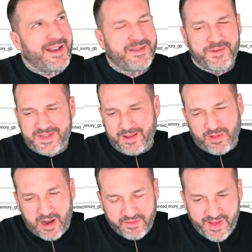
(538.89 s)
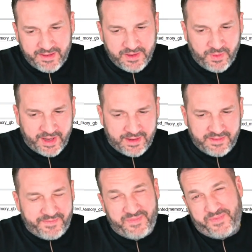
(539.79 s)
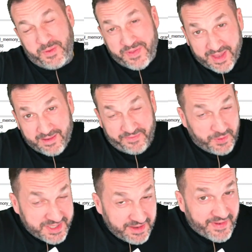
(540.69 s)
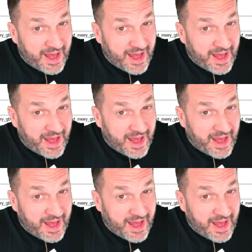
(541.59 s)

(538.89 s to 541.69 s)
just don't see a lot of value in it. If, if, you think, if you see